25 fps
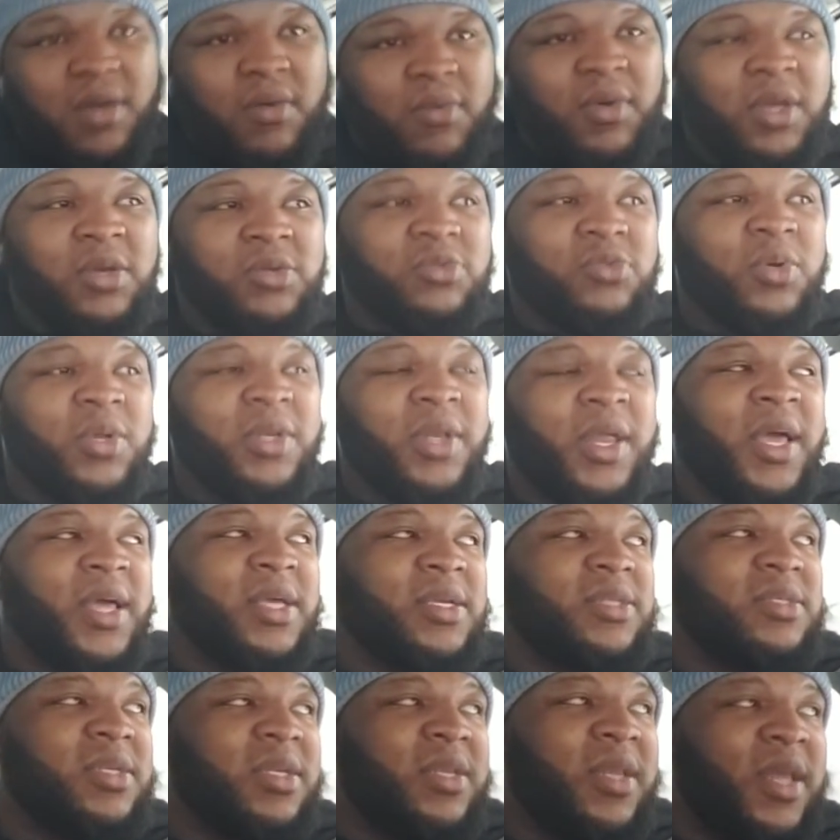When he was with
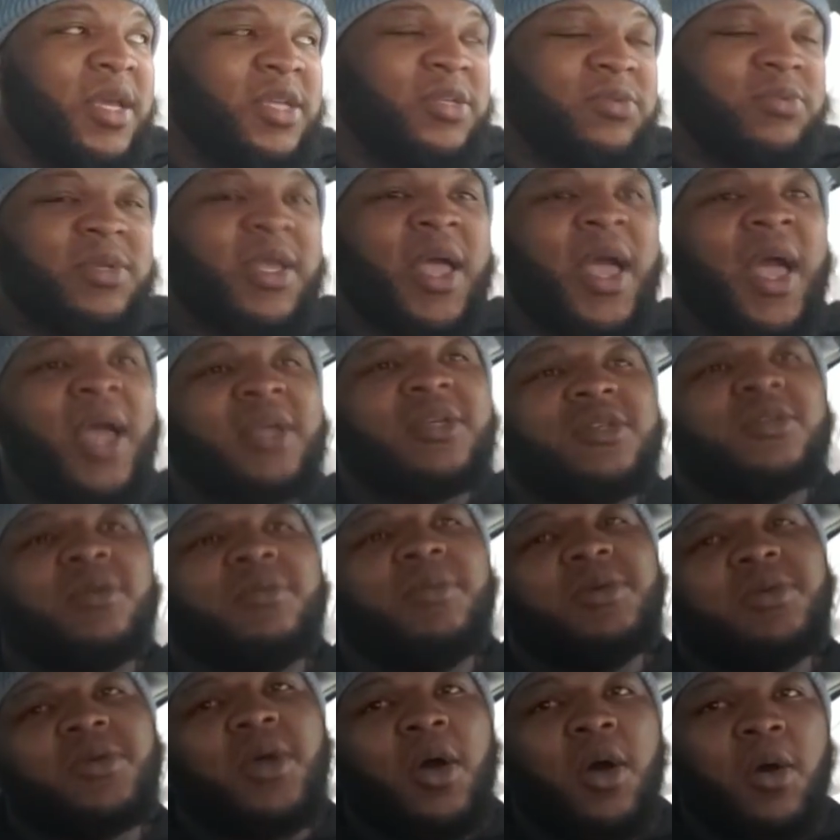Ness, and Ness was asking
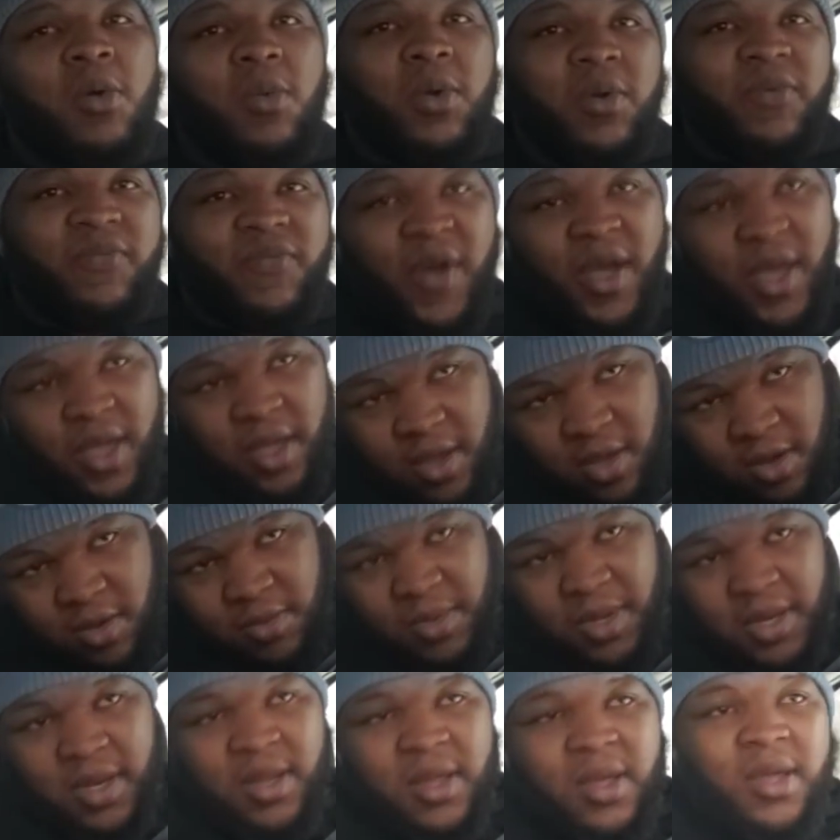him, he's like, I don't want to fight
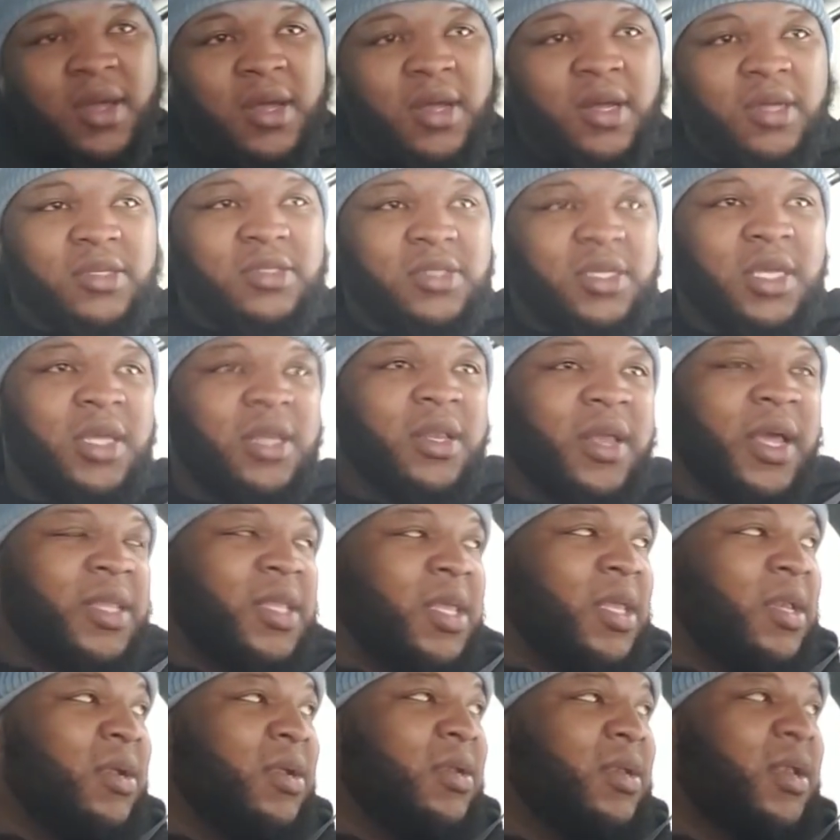him. And see, at
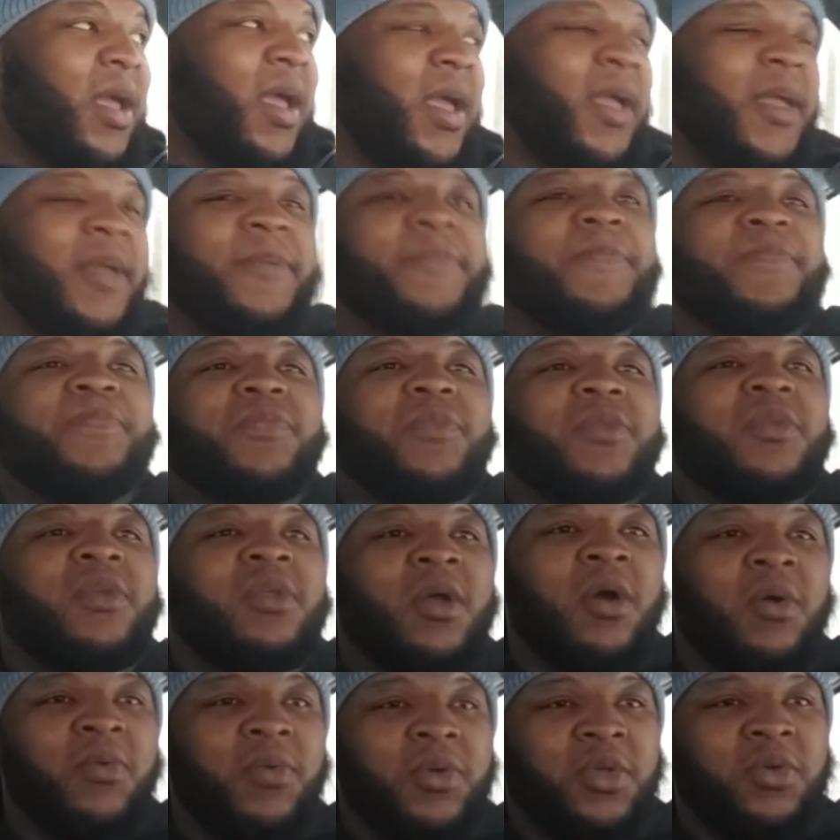the end of the day, you
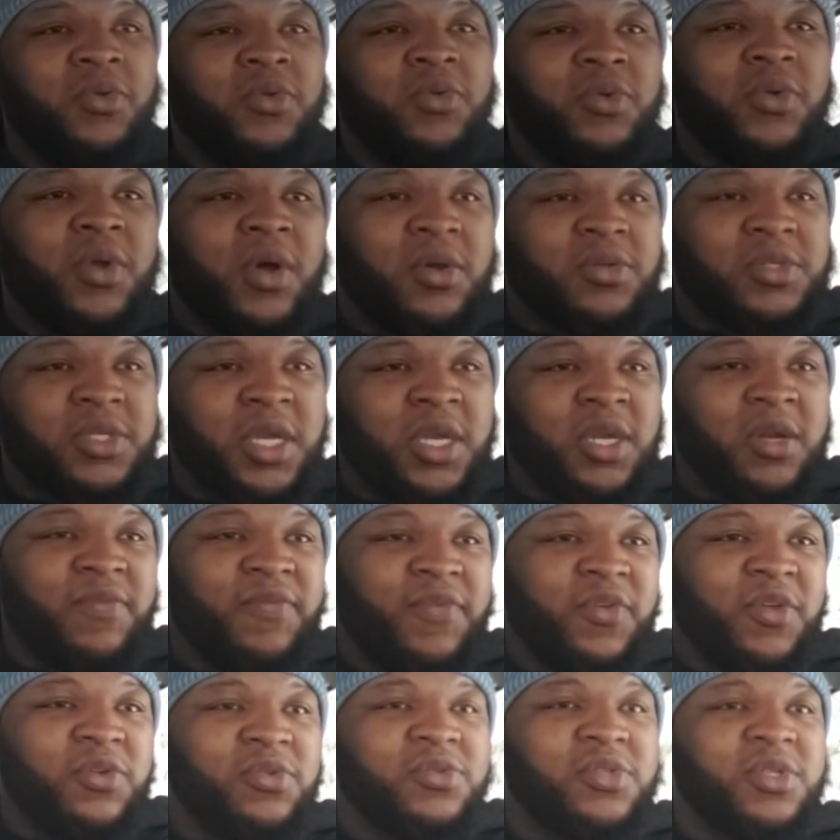know, when you do those
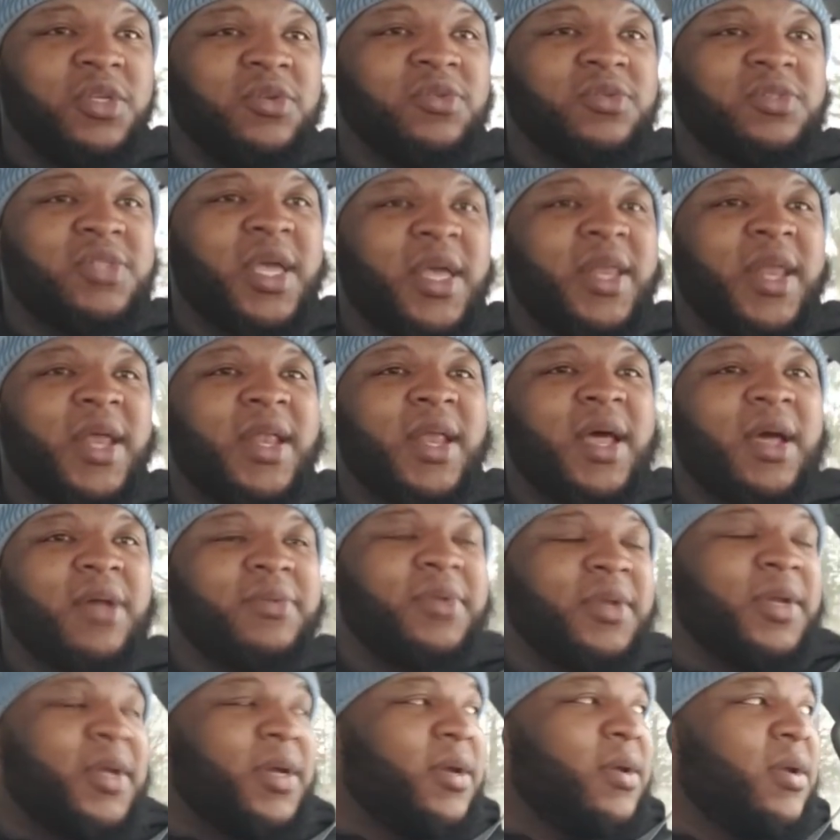interviews and you say that
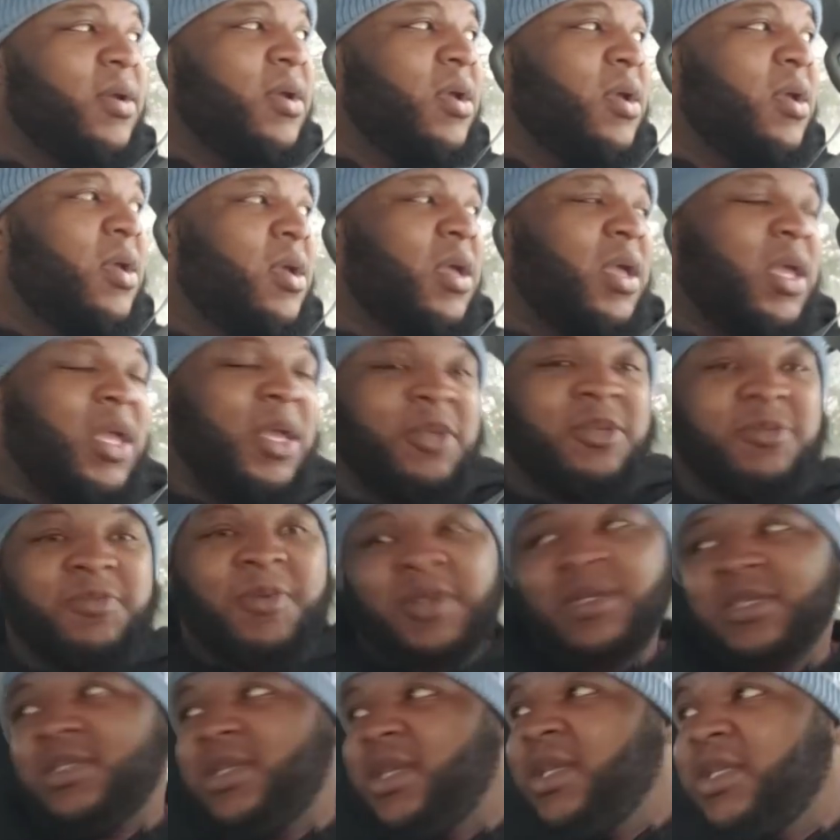out there, he
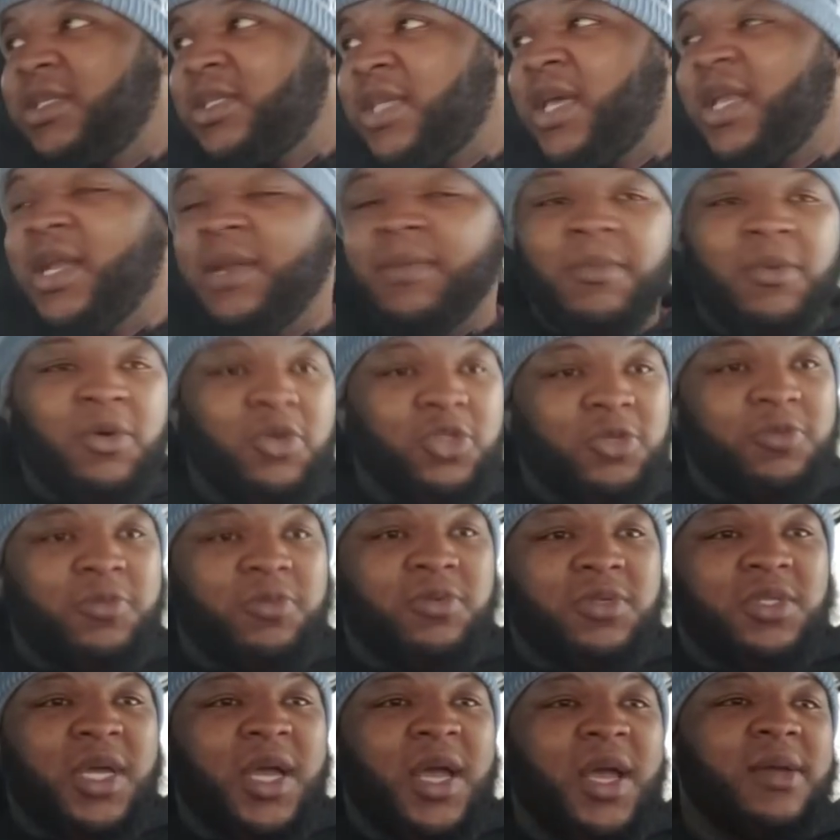said it
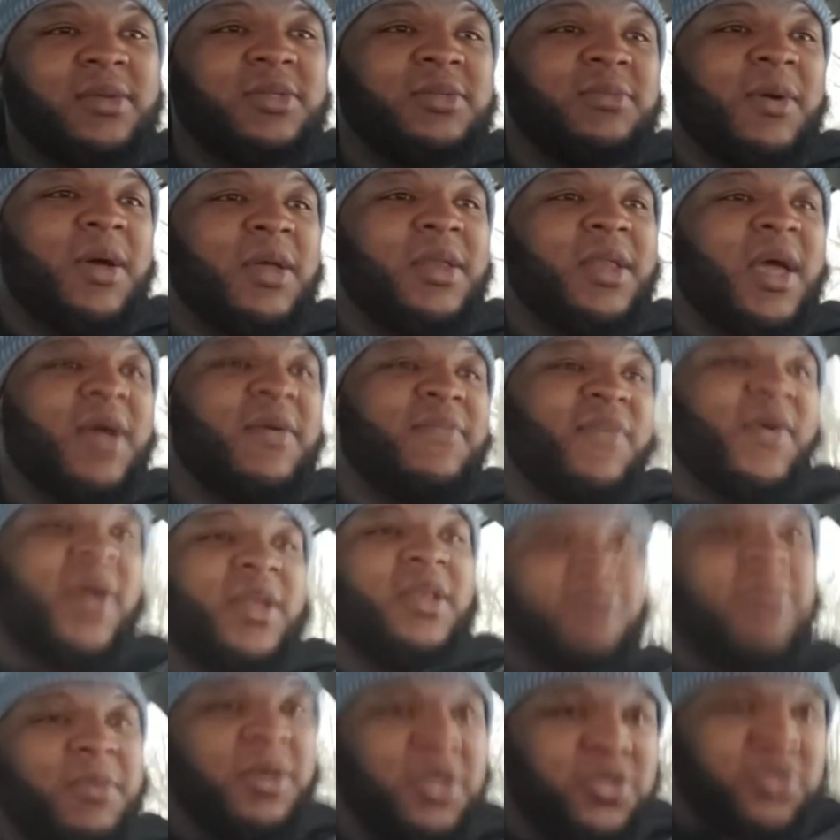multiple times about not
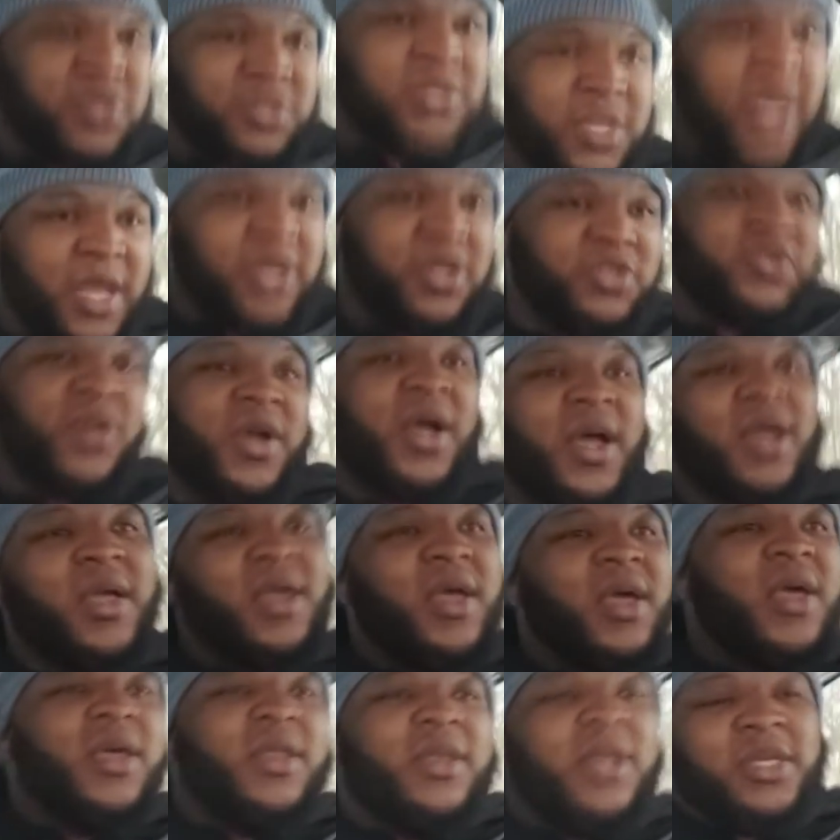fighting Demetrius Andrade.
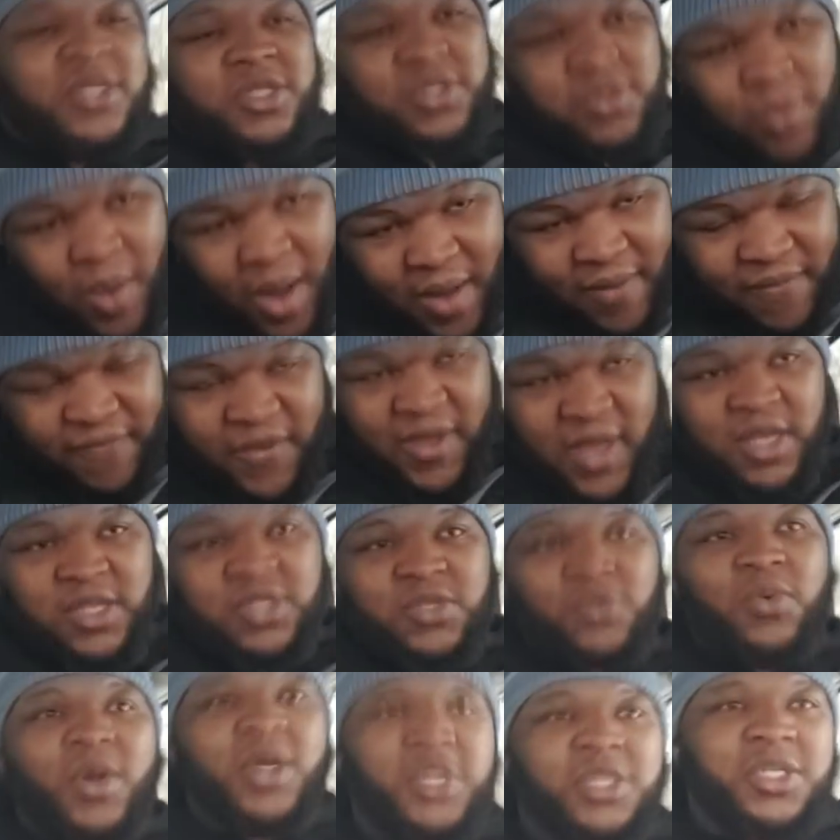This is why
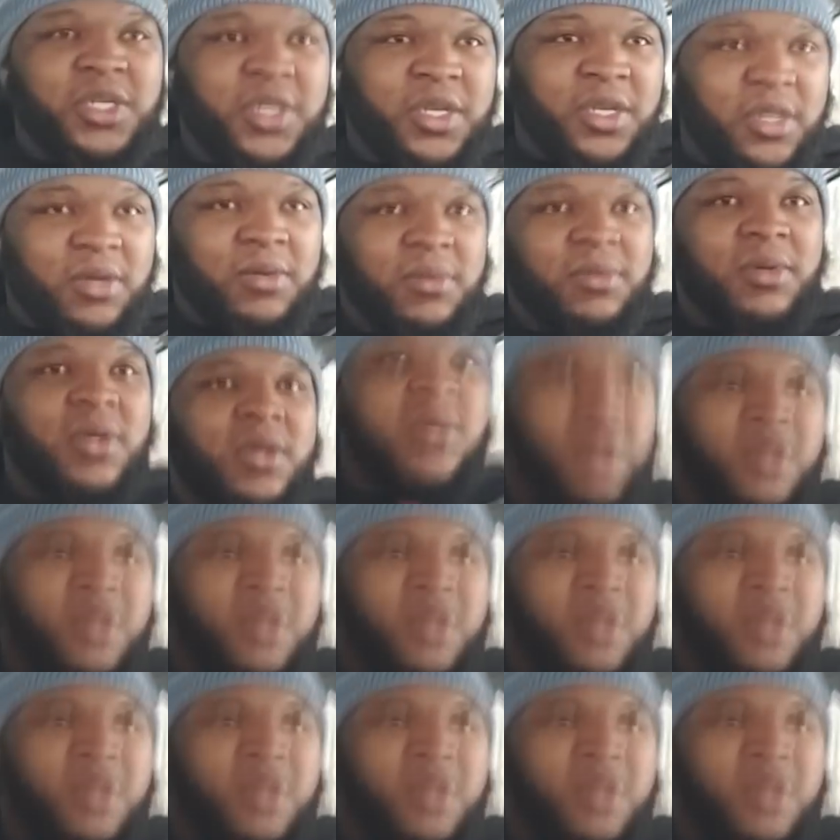fans question him.